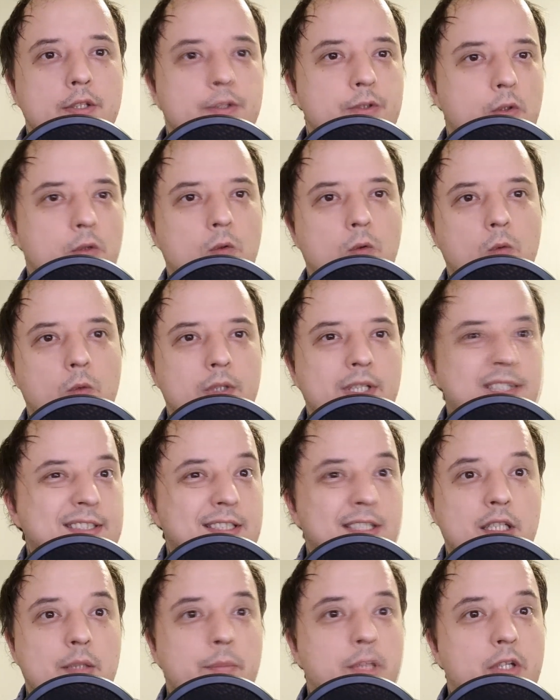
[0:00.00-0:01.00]
So that's
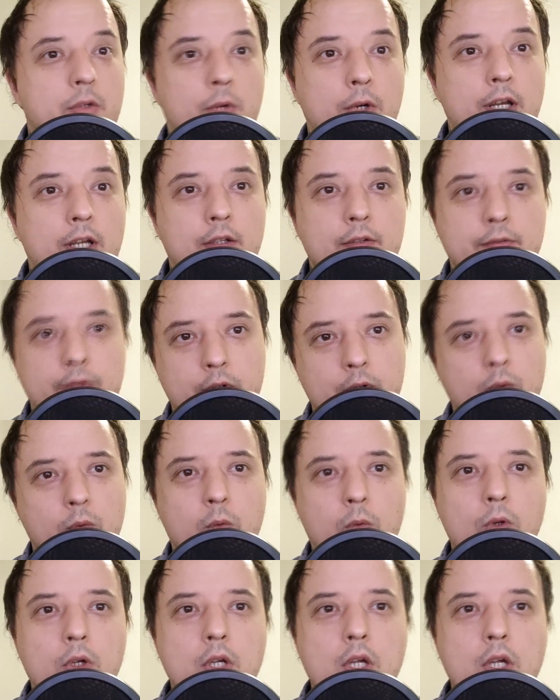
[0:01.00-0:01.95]
gonna be great. If you